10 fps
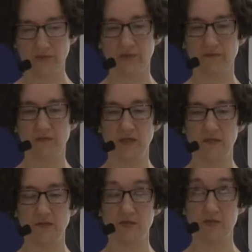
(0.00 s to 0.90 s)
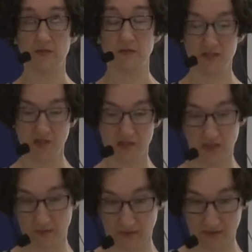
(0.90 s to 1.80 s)
of English digit
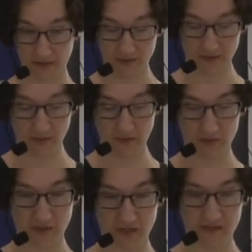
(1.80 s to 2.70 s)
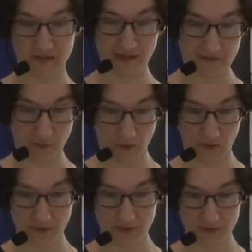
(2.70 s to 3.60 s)
sequences, so it just has 11
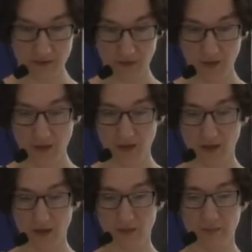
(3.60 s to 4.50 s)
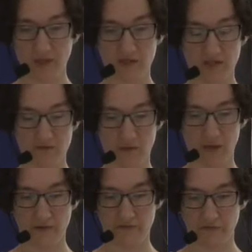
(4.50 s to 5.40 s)
words. But it does have a
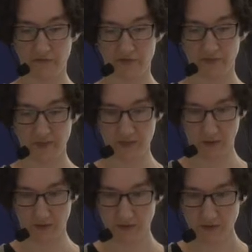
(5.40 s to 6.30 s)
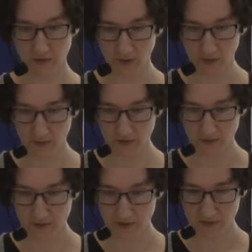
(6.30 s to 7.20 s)
lot of different speakers. So
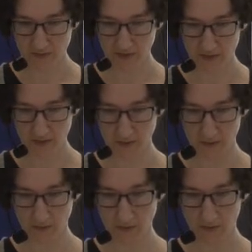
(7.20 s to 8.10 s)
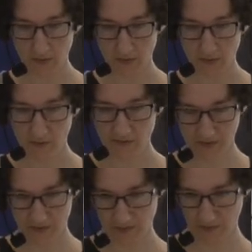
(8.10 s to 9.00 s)
let me just play you,
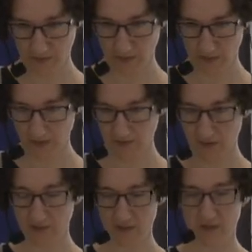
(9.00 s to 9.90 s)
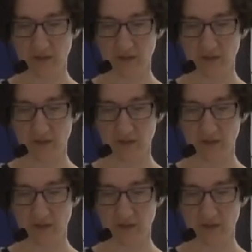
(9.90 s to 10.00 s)
hopefully this will work, if I play you an